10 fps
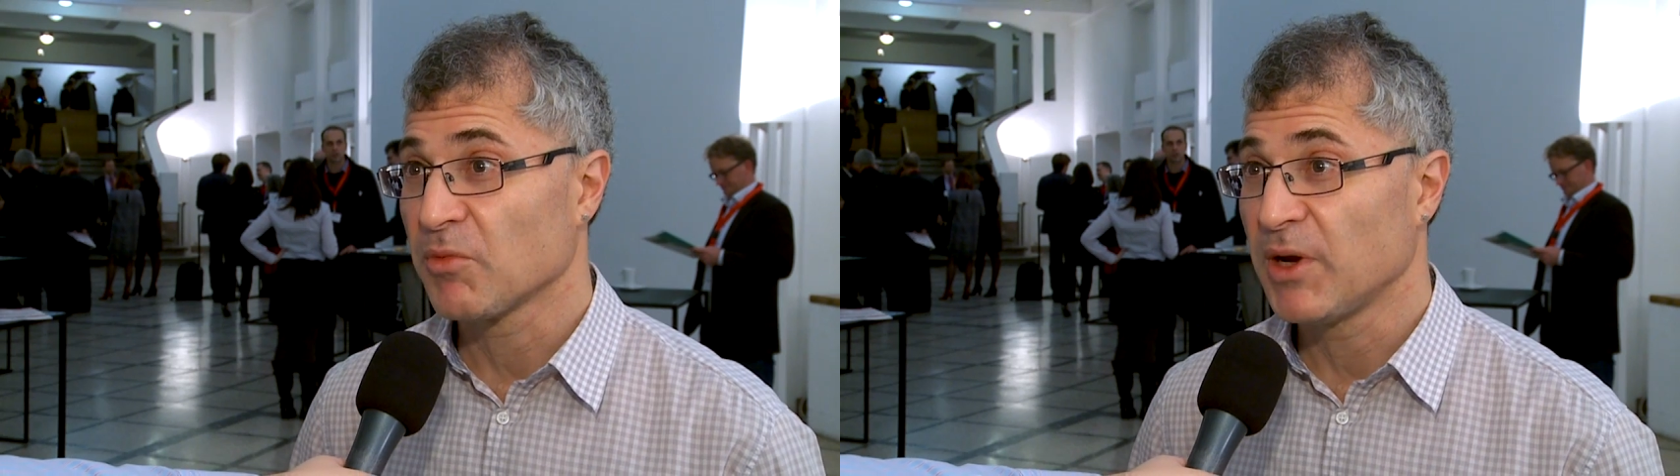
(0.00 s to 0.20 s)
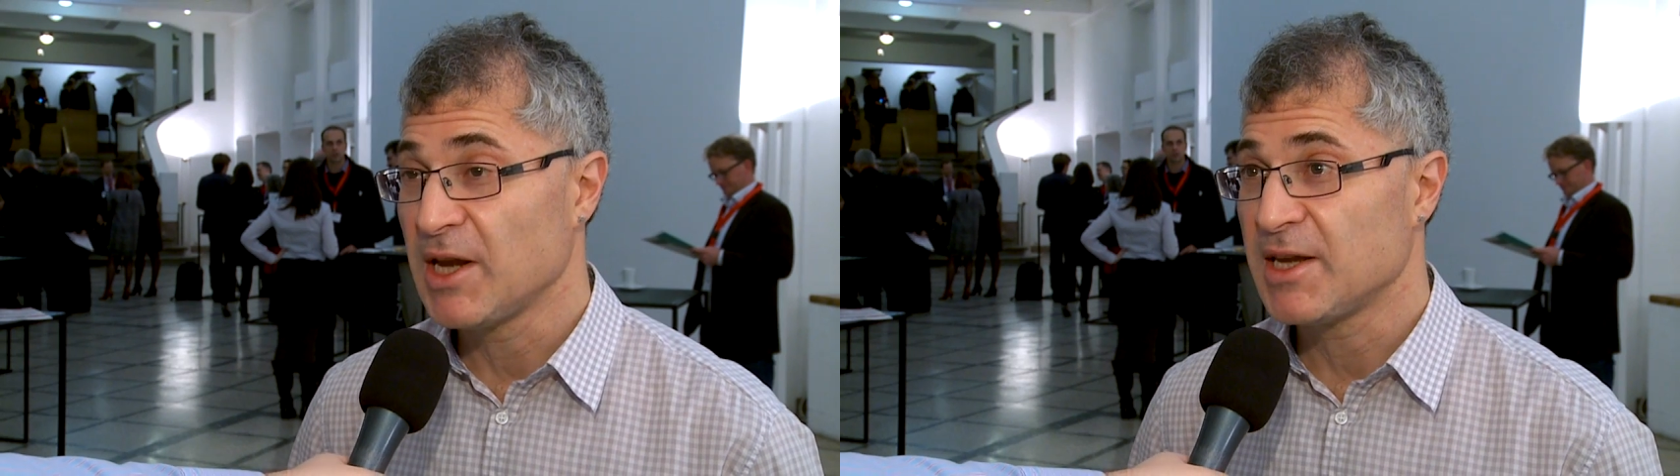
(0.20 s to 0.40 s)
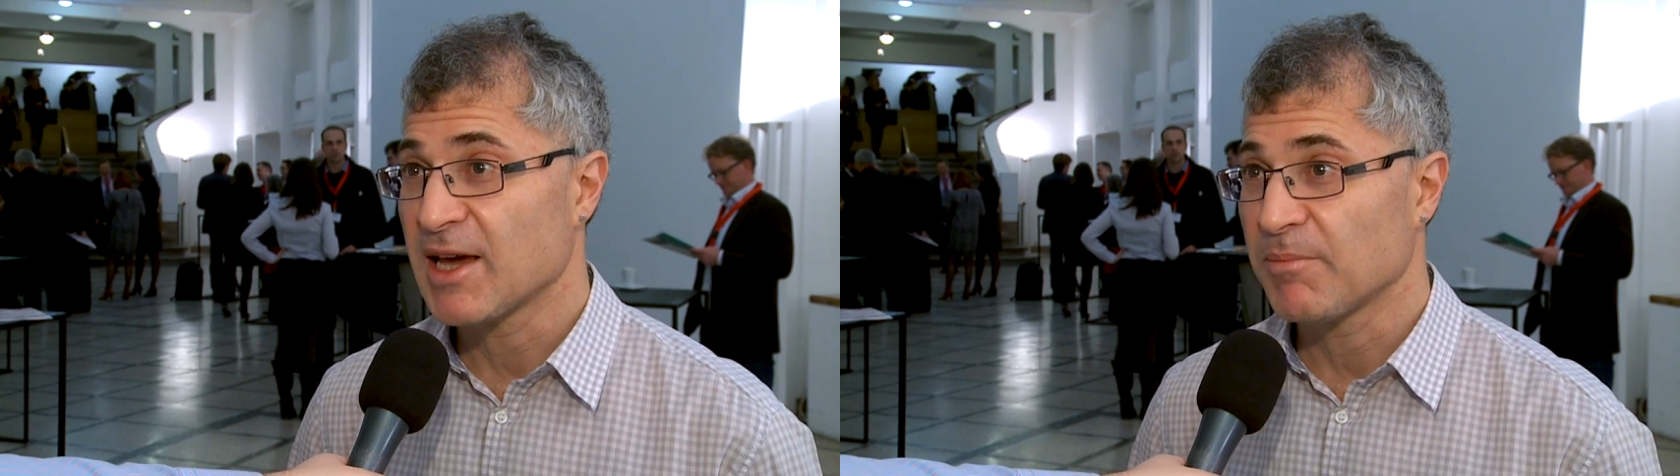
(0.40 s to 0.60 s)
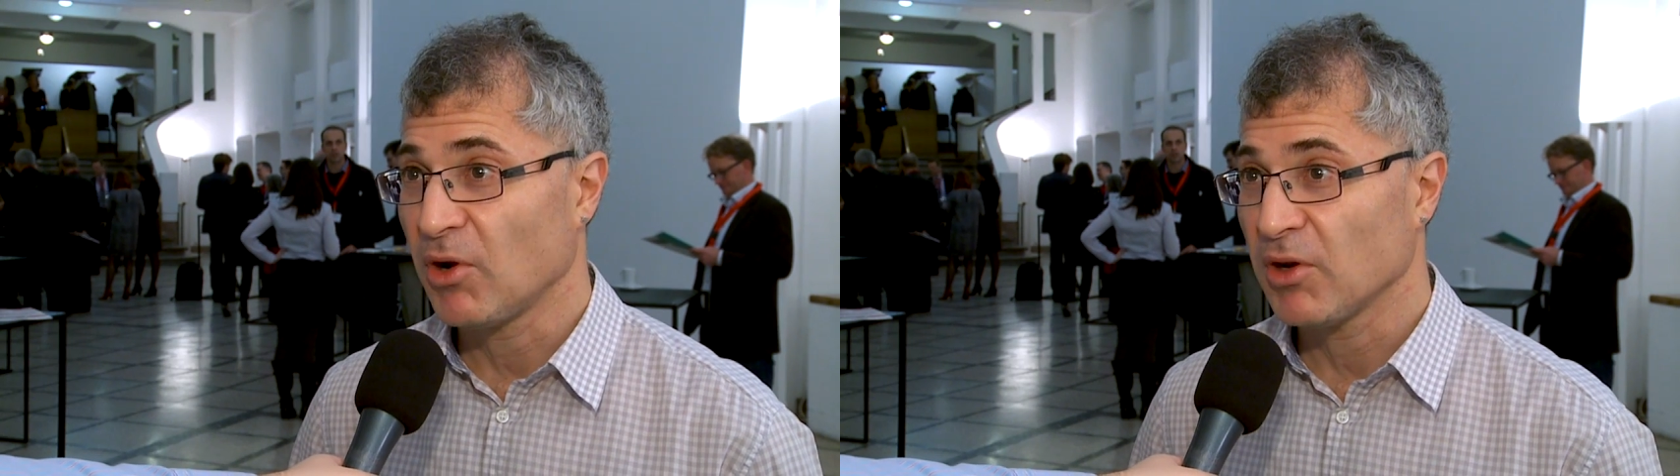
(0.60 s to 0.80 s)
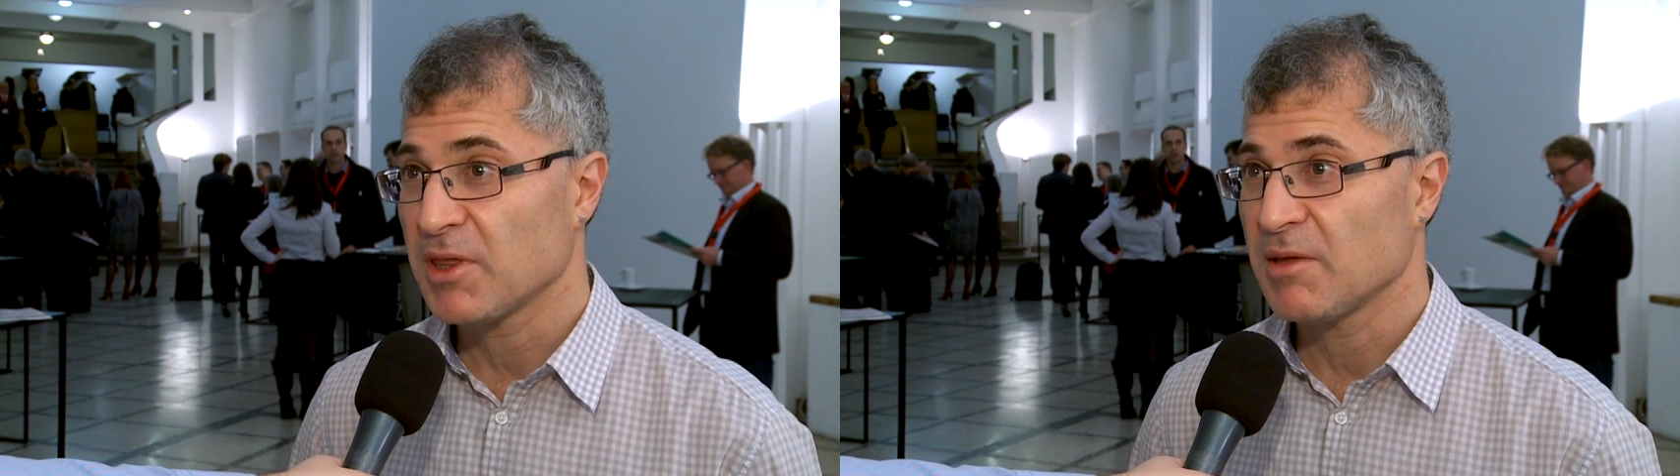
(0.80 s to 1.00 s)
and we need to get
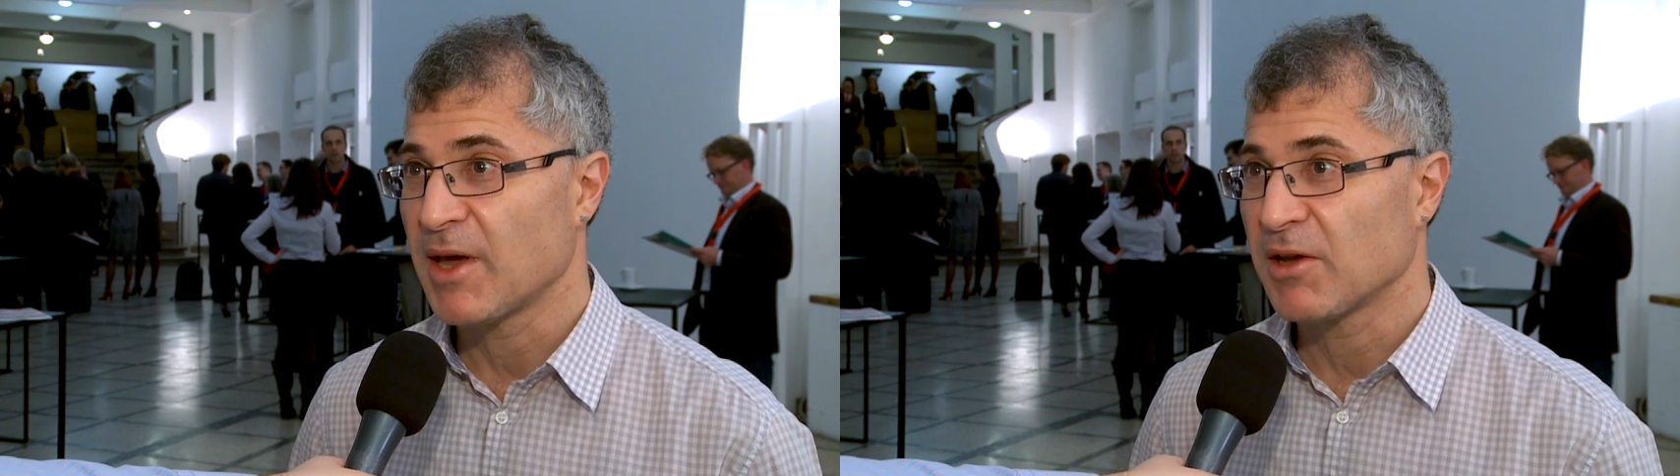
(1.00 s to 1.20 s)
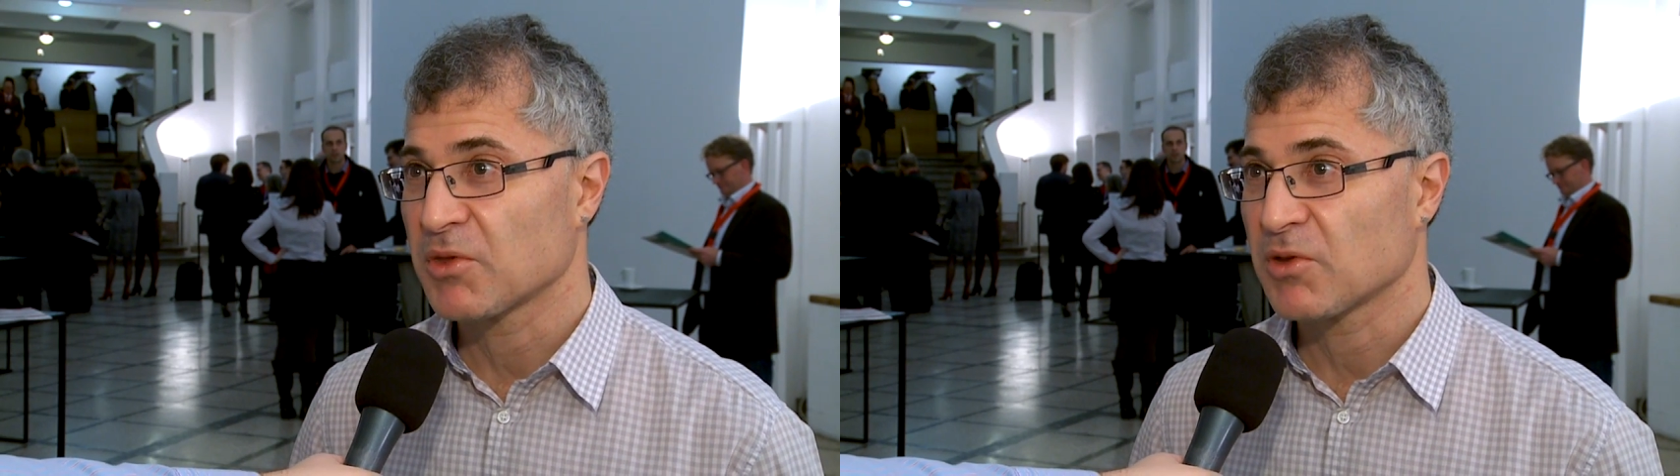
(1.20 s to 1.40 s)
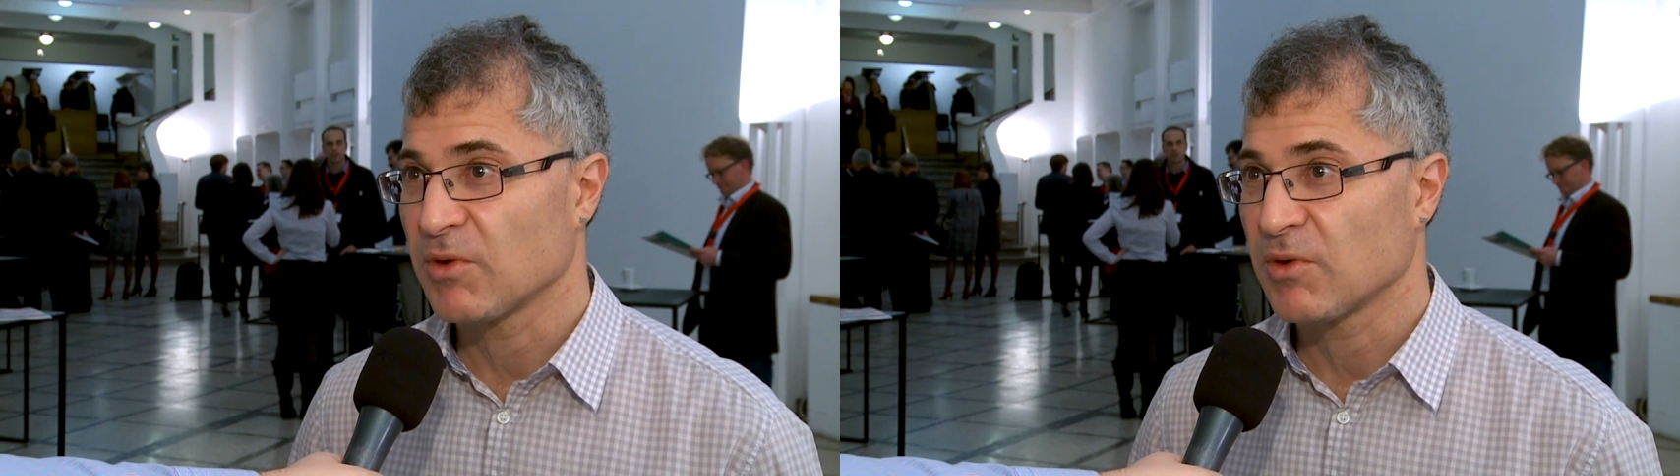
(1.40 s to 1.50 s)
policymakers